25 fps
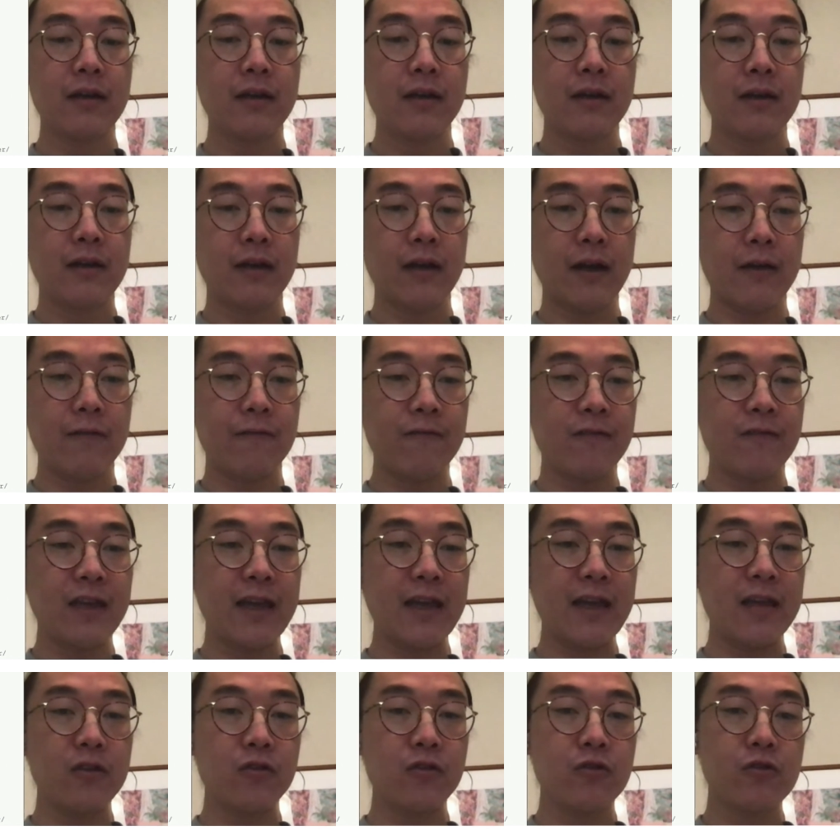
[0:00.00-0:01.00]

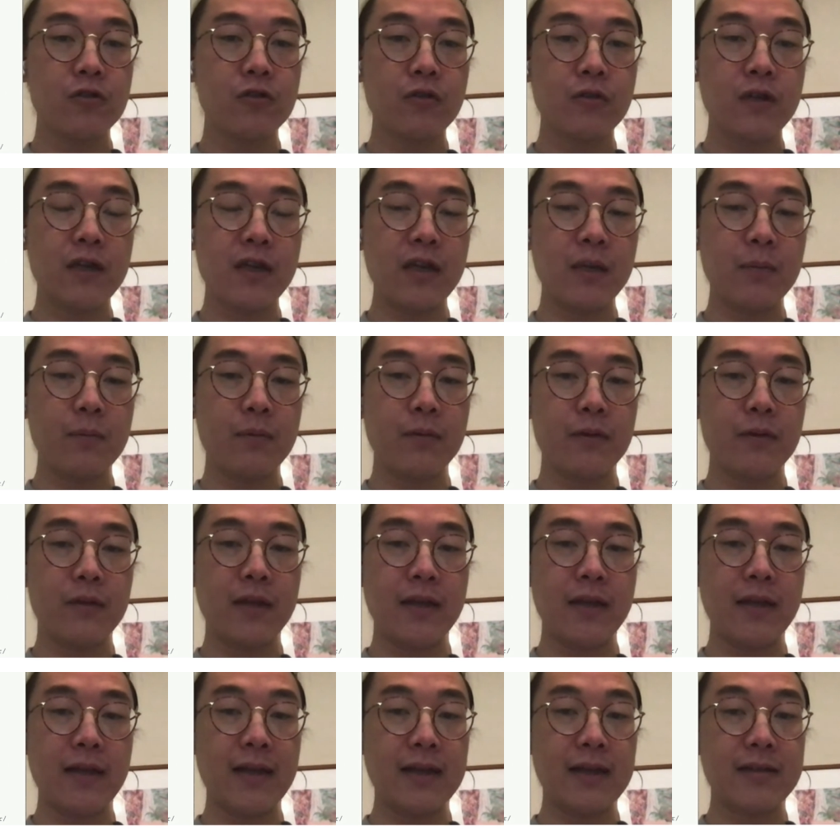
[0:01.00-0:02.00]
V8 used to keep
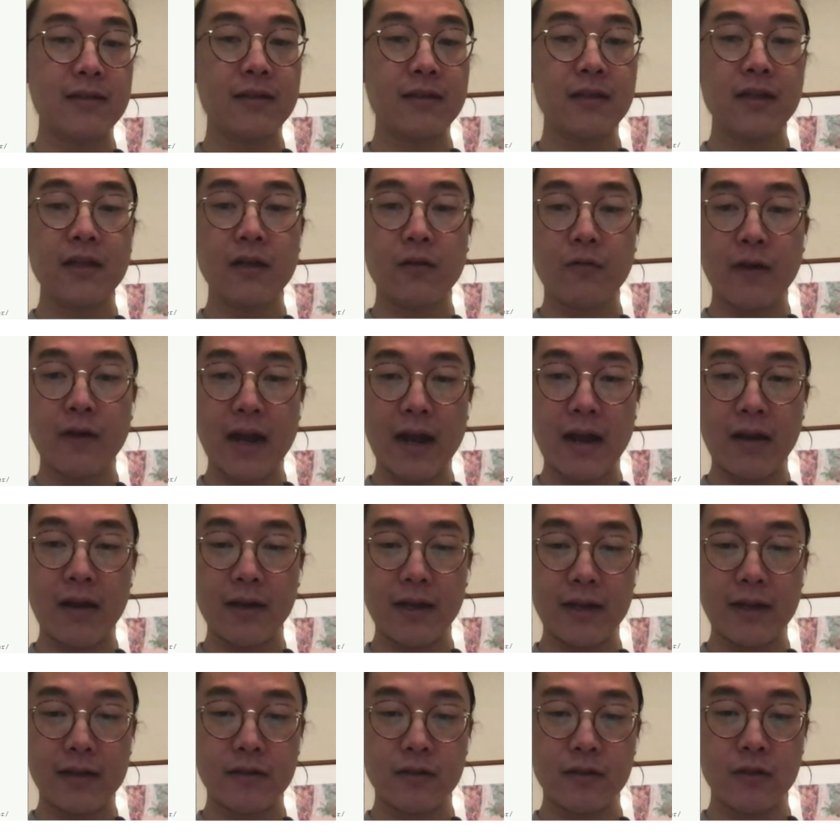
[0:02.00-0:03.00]
the AST around
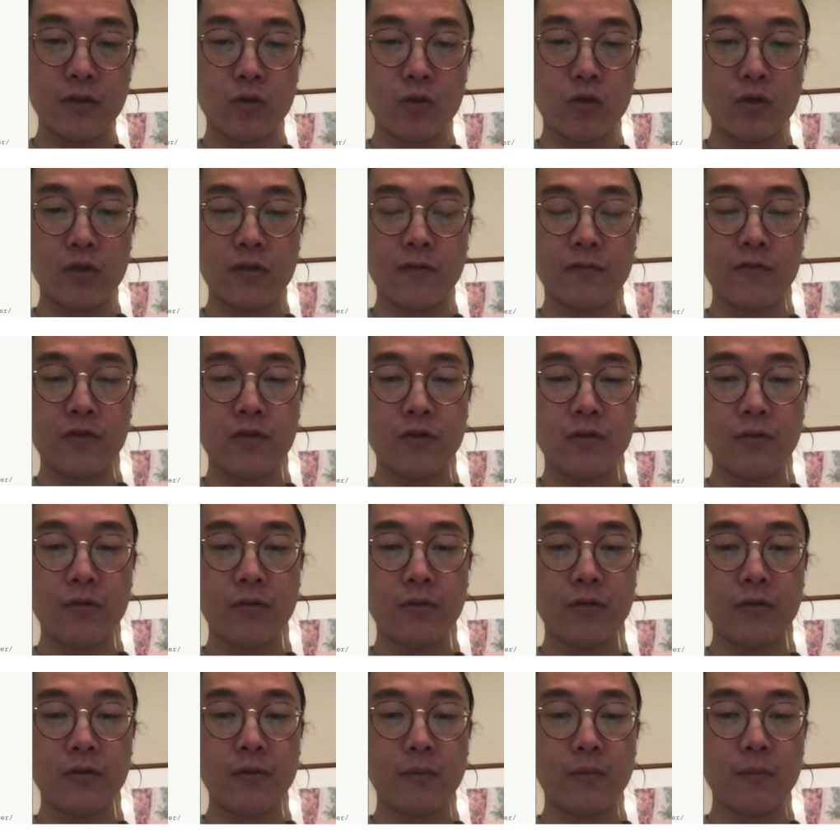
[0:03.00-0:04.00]
as the source of truth,
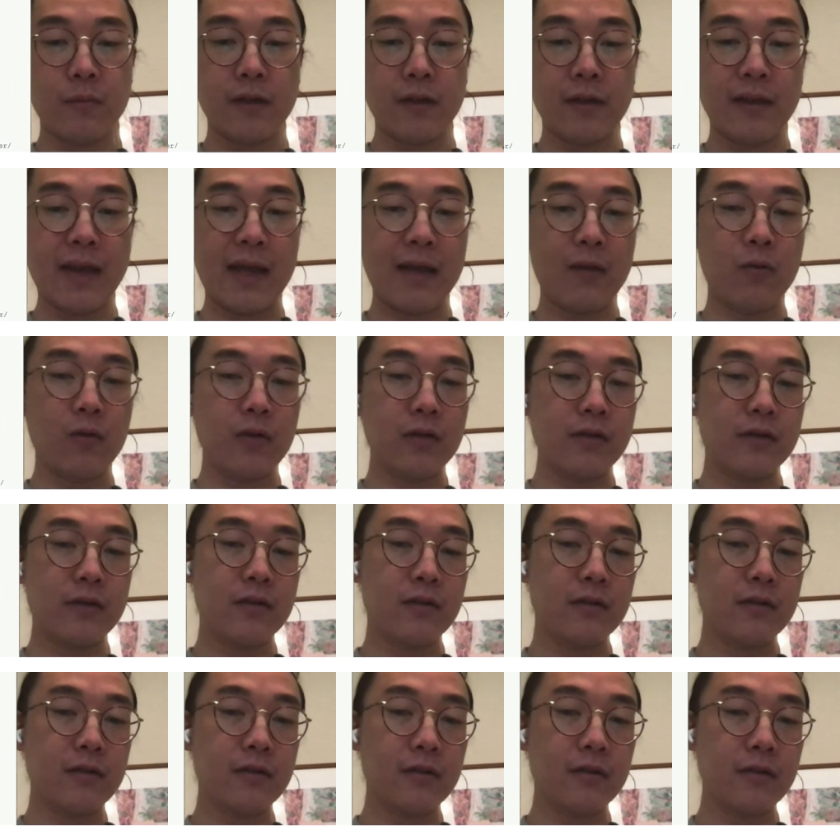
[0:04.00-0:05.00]
but that
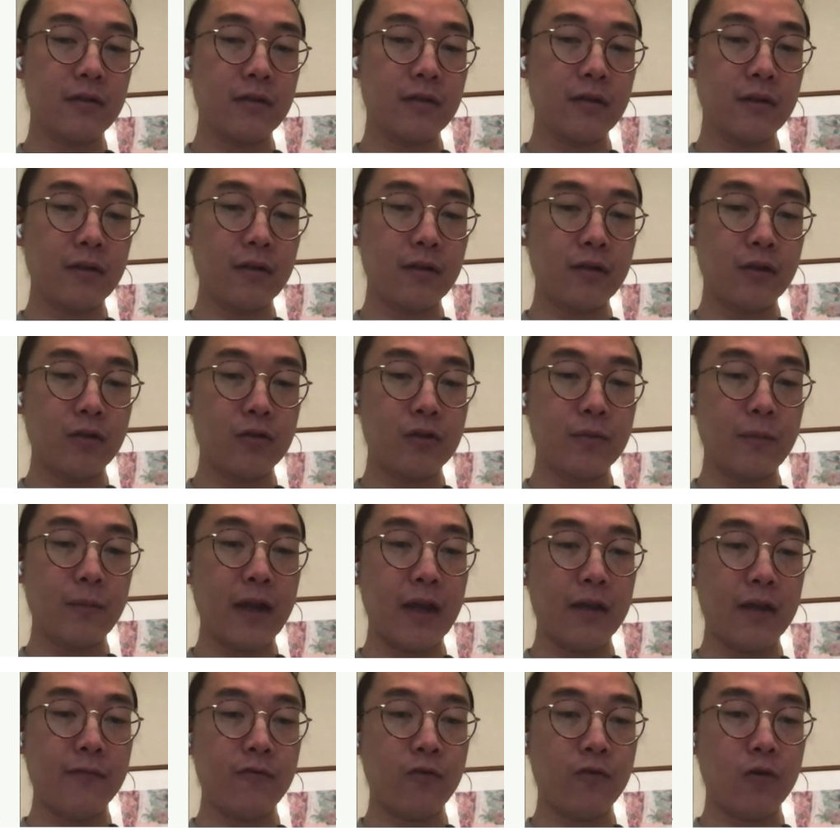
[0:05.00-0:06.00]
was a huge
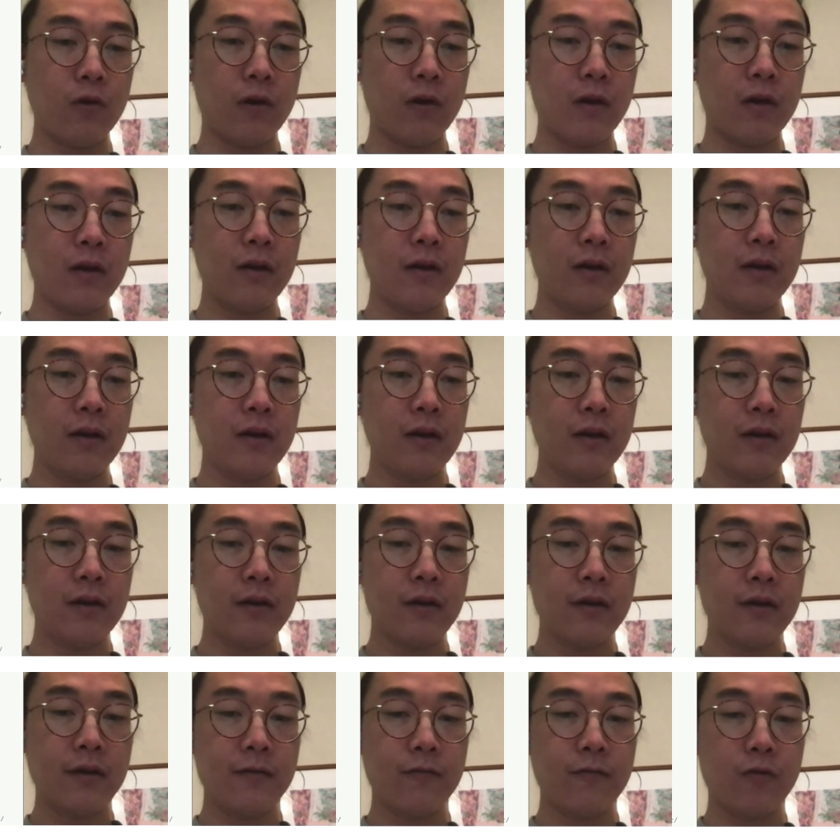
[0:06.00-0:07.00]
pain for
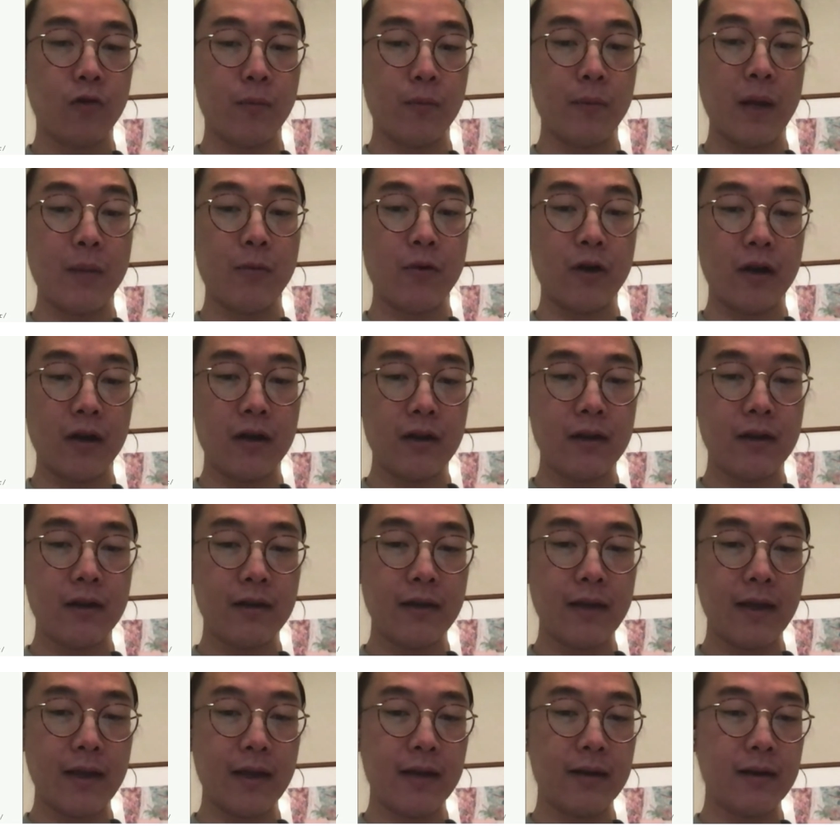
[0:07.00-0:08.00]
memory,
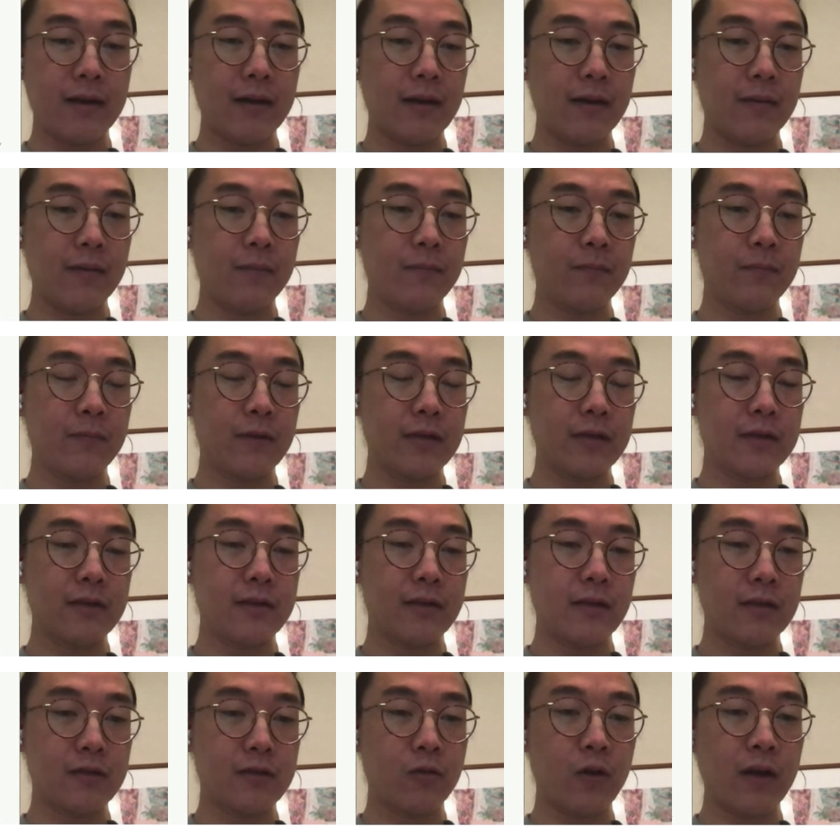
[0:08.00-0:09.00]
and
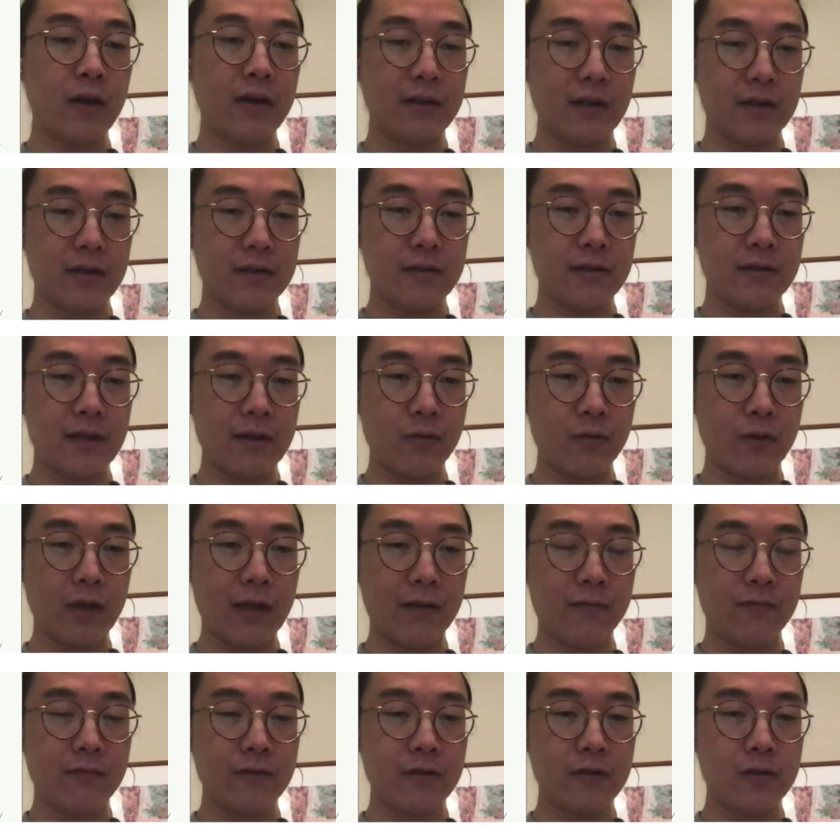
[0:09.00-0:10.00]
it's quite nice that we have
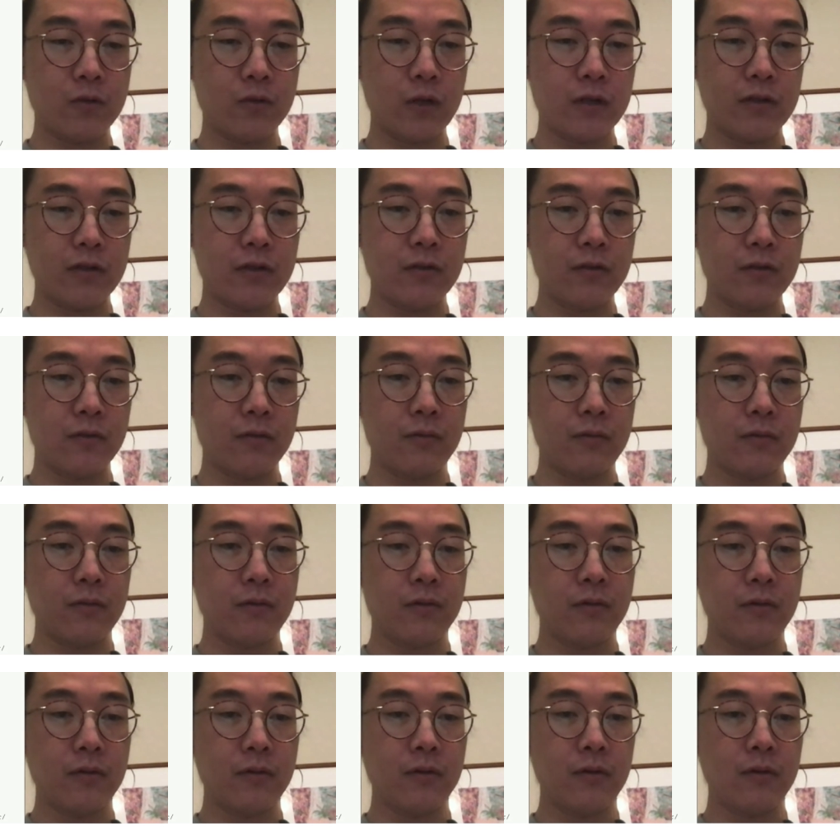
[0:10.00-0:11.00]
switched to
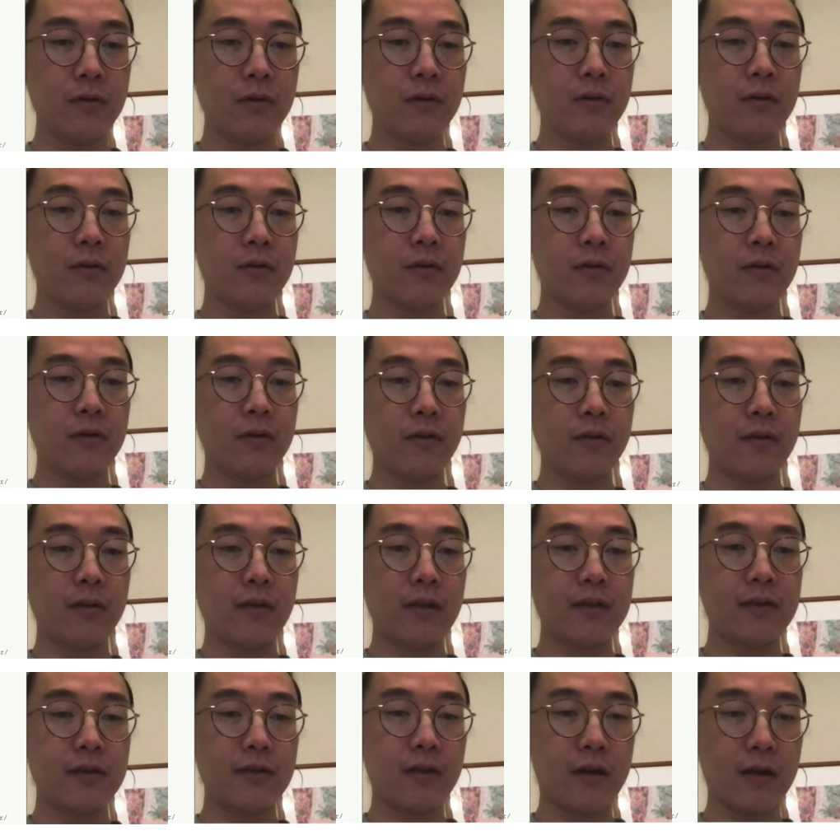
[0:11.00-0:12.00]

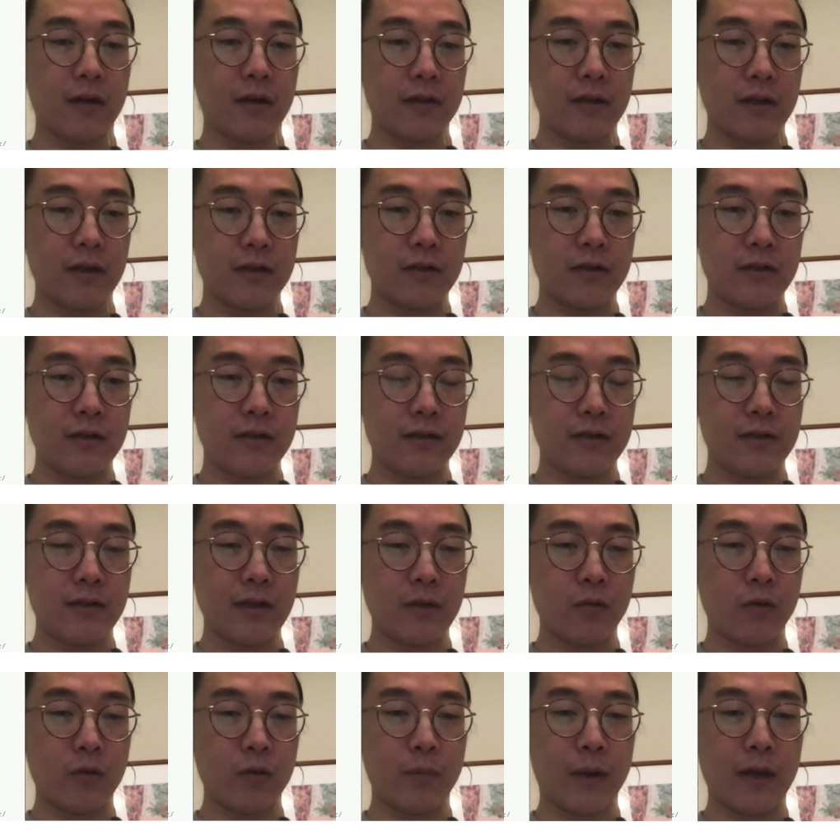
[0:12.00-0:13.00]
this architecture instead,
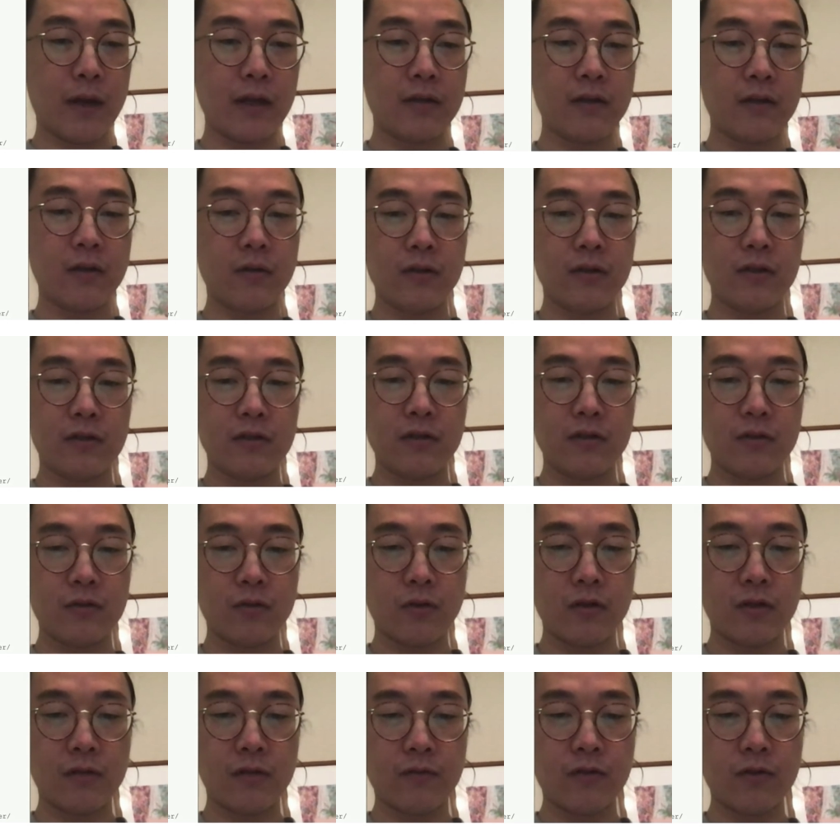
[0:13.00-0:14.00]
where bytecode is the
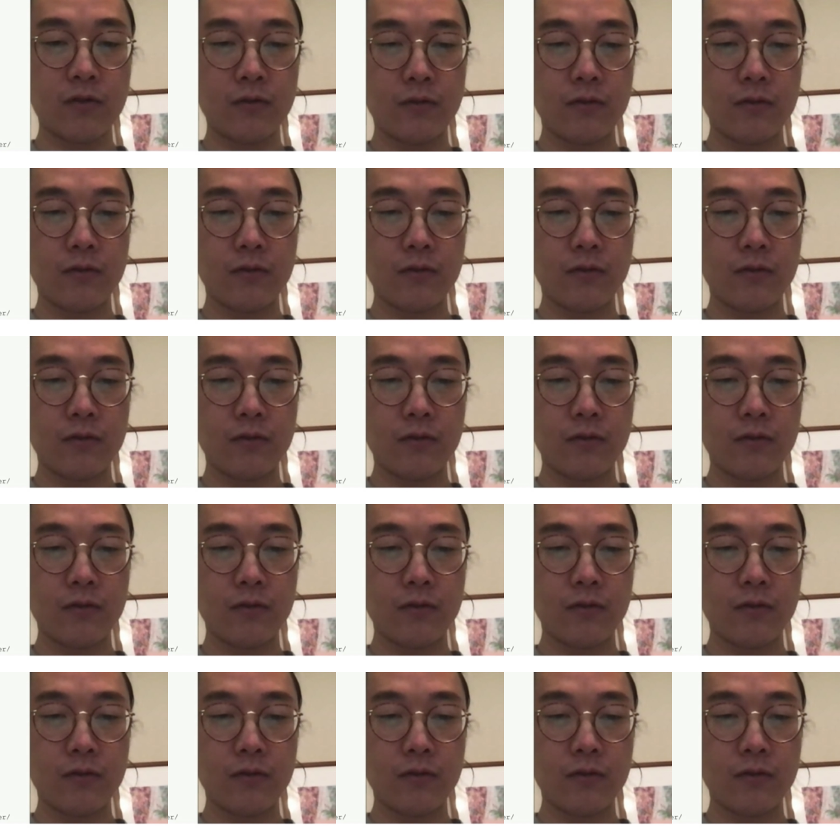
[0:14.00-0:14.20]
source of truth.